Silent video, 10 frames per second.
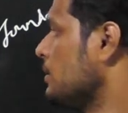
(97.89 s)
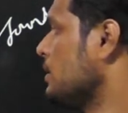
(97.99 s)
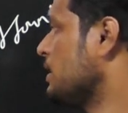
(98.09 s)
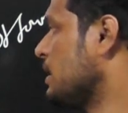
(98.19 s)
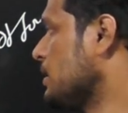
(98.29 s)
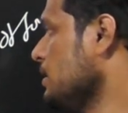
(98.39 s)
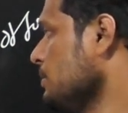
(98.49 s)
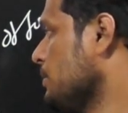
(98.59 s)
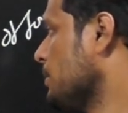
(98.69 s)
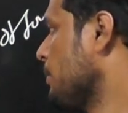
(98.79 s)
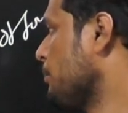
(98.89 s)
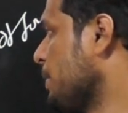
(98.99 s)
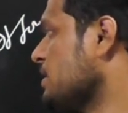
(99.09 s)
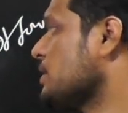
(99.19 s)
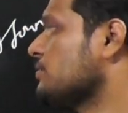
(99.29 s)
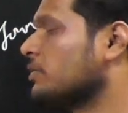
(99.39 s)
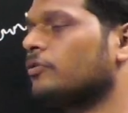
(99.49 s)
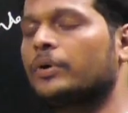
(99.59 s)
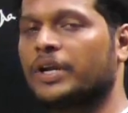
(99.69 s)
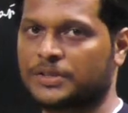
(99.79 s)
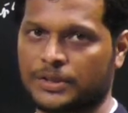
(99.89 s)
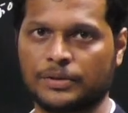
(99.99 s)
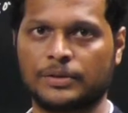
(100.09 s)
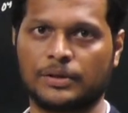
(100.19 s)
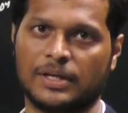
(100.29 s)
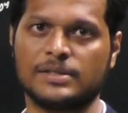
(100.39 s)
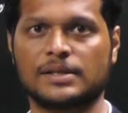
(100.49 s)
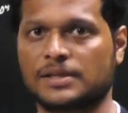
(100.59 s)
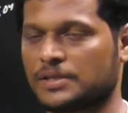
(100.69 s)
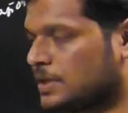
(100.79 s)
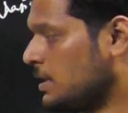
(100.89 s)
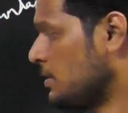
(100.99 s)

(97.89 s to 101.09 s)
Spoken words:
till the breadth of the foundation is essential.